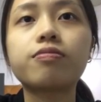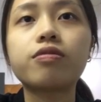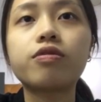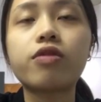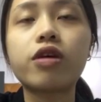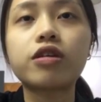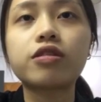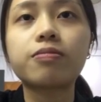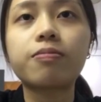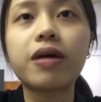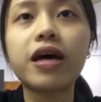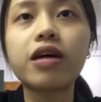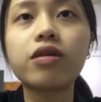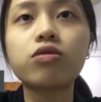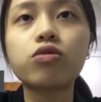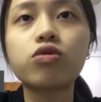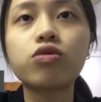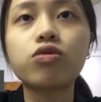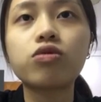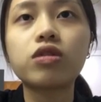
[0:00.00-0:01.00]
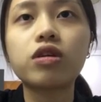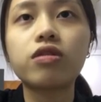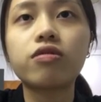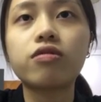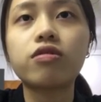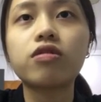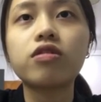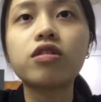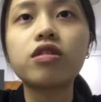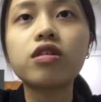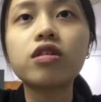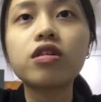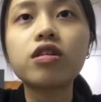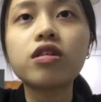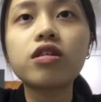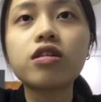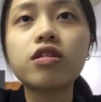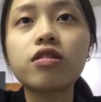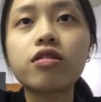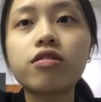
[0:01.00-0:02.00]
respect to the
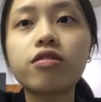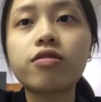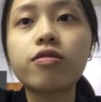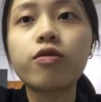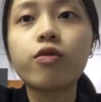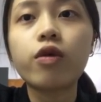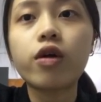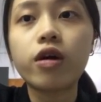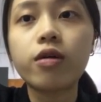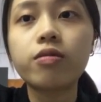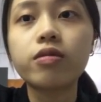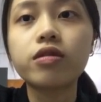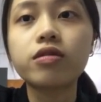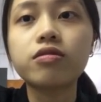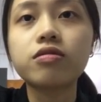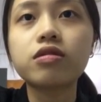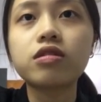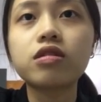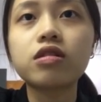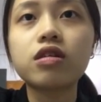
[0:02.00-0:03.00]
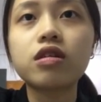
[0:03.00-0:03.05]
variables.